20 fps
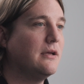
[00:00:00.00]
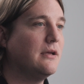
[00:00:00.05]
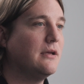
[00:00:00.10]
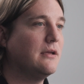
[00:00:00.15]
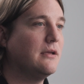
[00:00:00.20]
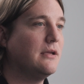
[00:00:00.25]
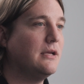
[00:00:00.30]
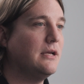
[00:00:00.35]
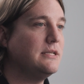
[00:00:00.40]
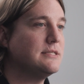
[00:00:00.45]

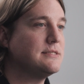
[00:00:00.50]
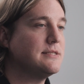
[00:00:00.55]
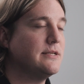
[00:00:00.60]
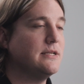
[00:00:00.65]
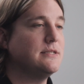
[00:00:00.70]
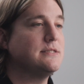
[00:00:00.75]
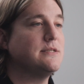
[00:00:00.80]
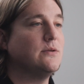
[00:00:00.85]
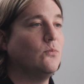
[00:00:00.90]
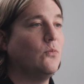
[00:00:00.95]

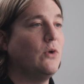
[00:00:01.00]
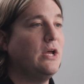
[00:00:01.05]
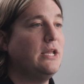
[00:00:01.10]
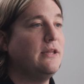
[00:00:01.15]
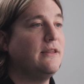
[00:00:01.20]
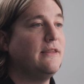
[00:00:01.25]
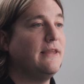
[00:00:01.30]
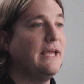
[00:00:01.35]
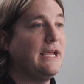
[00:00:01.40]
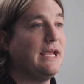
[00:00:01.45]
incidents and when
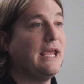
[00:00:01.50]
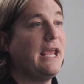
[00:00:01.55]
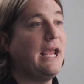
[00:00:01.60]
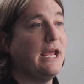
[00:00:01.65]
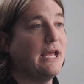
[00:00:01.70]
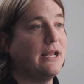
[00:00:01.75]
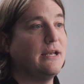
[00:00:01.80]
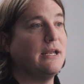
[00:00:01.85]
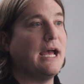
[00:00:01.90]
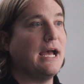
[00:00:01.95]
they
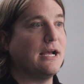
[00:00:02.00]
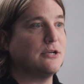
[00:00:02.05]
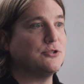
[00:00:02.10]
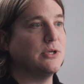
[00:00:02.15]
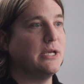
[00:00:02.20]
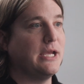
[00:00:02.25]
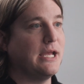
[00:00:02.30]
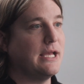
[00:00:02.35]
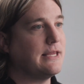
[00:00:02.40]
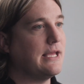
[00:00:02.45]
can't actually
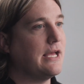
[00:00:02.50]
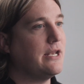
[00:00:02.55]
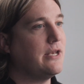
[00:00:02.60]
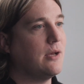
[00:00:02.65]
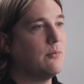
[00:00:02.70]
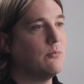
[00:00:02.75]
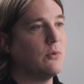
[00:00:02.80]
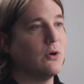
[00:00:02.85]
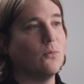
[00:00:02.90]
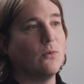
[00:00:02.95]
get that
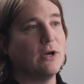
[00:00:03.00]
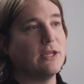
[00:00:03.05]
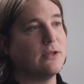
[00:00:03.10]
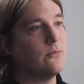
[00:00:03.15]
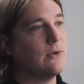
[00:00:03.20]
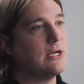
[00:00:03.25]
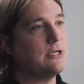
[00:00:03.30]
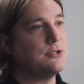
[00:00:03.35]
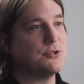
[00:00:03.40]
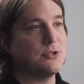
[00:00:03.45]
number, whether
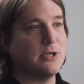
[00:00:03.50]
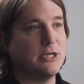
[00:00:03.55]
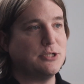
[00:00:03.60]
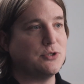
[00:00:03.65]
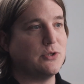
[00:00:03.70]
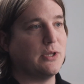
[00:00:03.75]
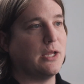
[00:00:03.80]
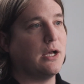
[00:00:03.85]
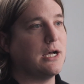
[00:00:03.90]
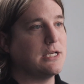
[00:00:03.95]
registration at
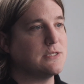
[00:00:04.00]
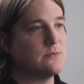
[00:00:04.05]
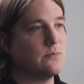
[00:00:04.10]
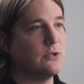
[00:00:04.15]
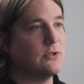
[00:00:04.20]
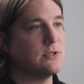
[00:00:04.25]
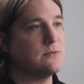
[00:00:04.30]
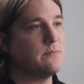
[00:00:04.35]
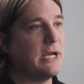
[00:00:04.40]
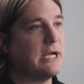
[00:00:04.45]
the hospital
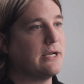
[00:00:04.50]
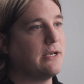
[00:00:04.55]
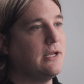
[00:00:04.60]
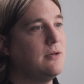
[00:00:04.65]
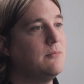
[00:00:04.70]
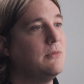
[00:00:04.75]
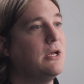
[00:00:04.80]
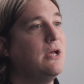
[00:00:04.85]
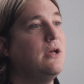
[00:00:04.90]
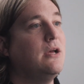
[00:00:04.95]
is backed up.